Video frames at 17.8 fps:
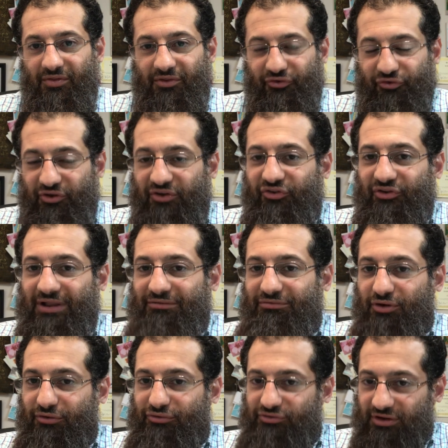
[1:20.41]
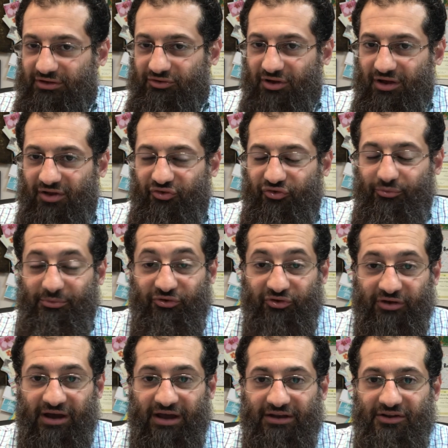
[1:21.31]
The 6th level of Shaitan's
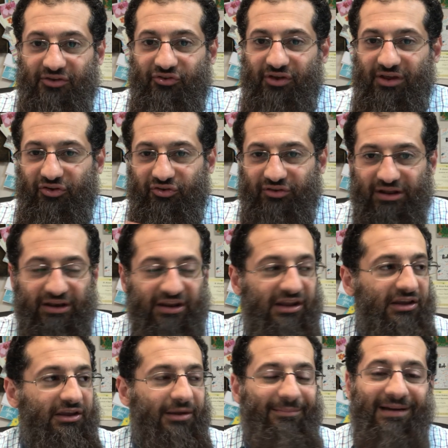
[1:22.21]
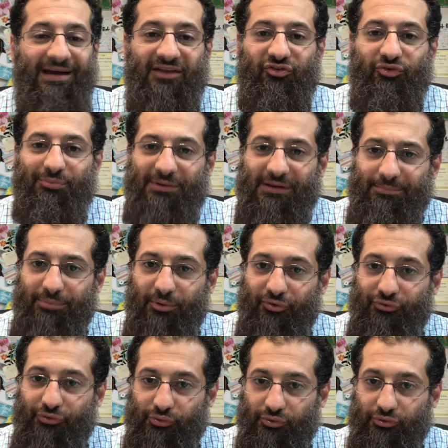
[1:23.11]
misguidance is that he commands
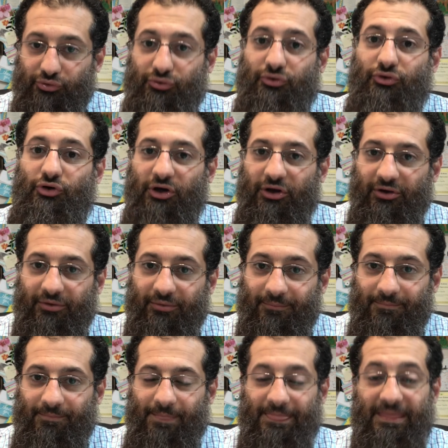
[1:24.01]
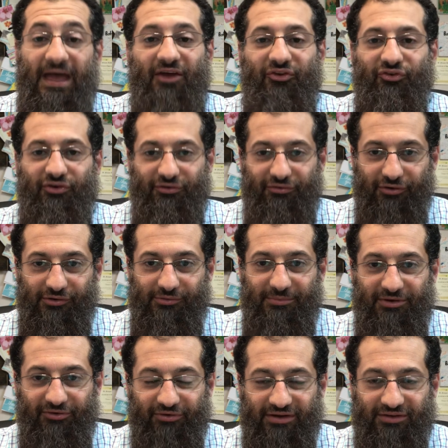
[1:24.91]
people to do good. Yes, you heard
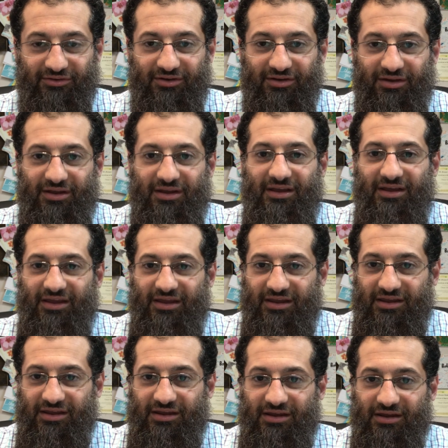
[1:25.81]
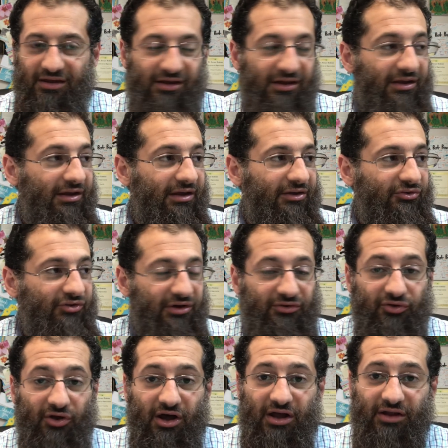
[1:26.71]
me right.
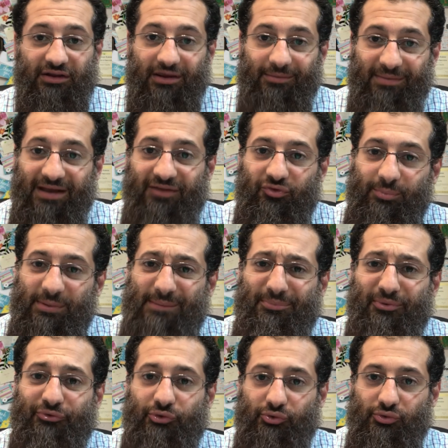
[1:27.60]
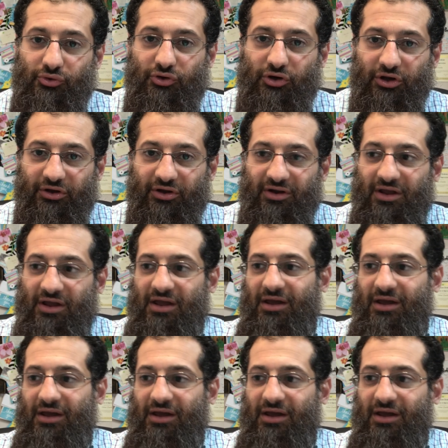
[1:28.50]
Shaitan commands people to do good,